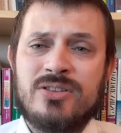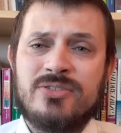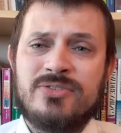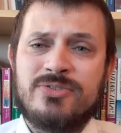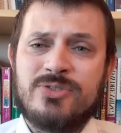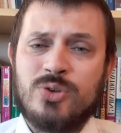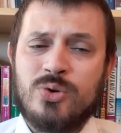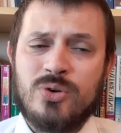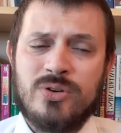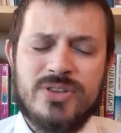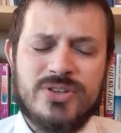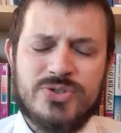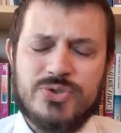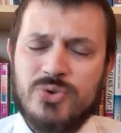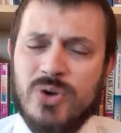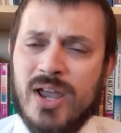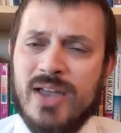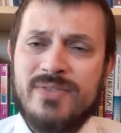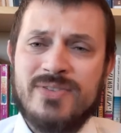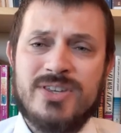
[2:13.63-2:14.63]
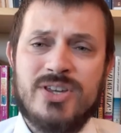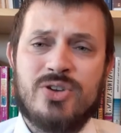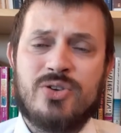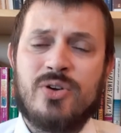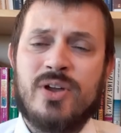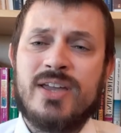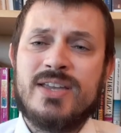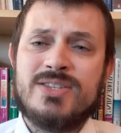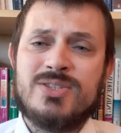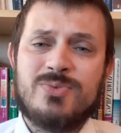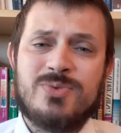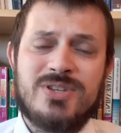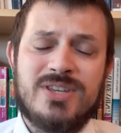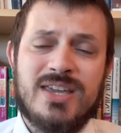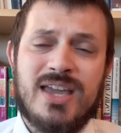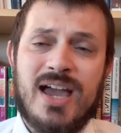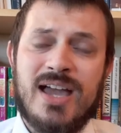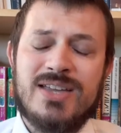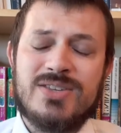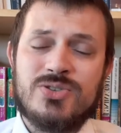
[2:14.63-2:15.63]
the floor that's driving you crazy when you
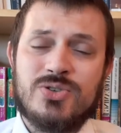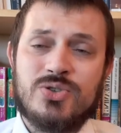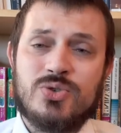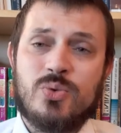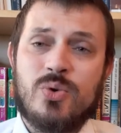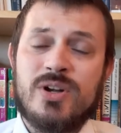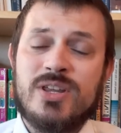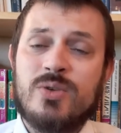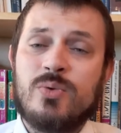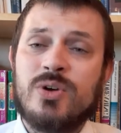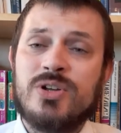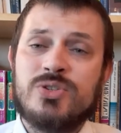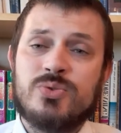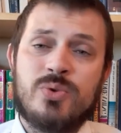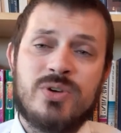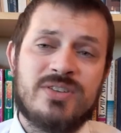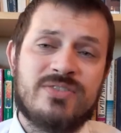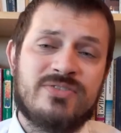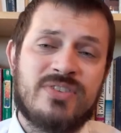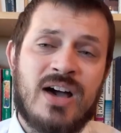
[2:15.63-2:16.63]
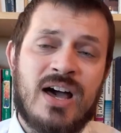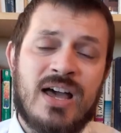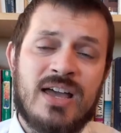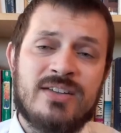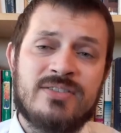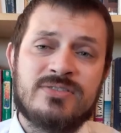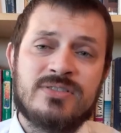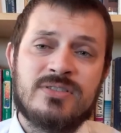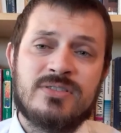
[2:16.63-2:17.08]
guys are 21, 25,